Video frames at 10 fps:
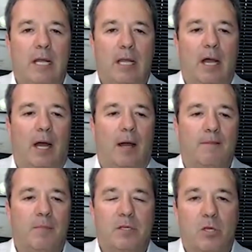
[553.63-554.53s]

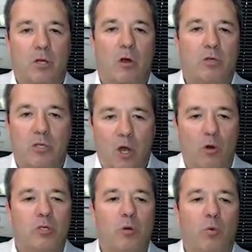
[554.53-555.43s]
So
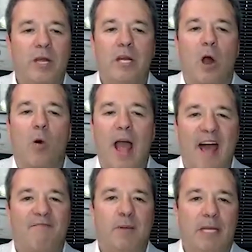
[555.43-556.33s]
those that we know
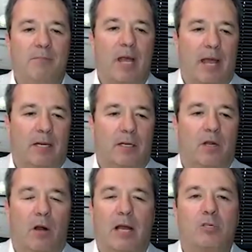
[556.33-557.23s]
have been impacted.
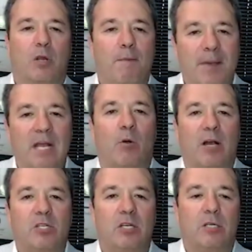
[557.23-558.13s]
All right, so the big
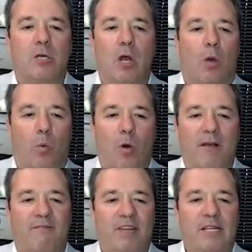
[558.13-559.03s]
question is,
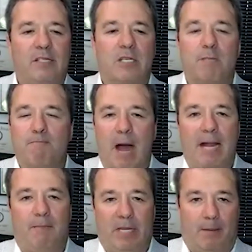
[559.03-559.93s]
what visas
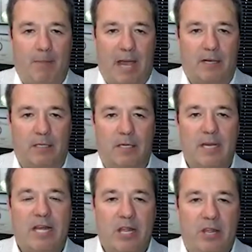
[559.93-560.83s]
might be impacted?
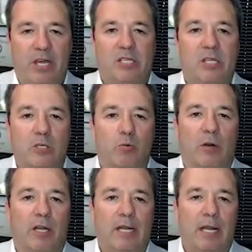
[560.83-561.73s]
This is
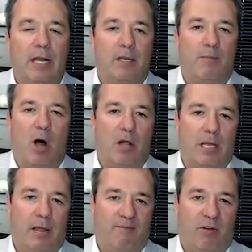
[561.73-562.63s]
really the ball
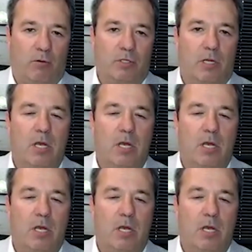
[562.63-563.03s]
game, folks.